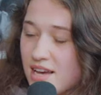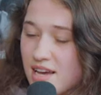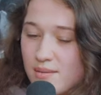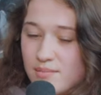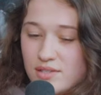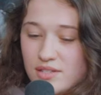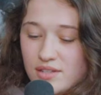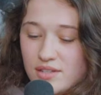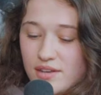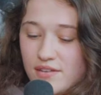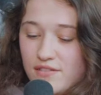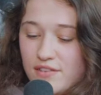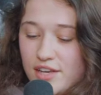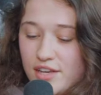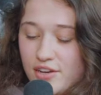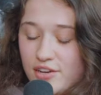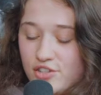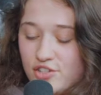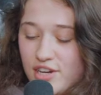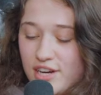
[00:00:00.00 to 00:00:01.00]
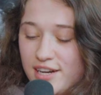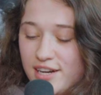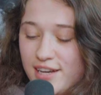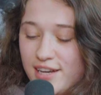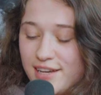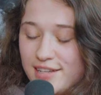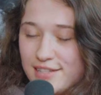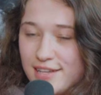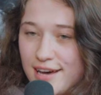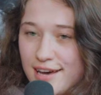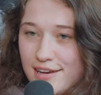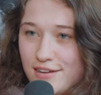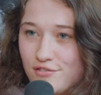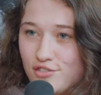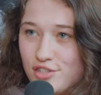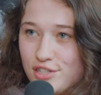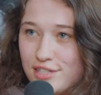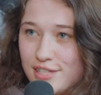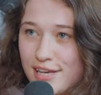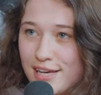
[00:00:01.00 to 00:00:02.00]
Absolutely. Failure training is kind of
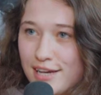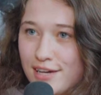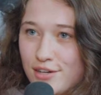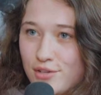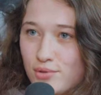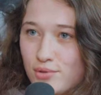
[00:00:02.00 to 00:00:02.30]
just like a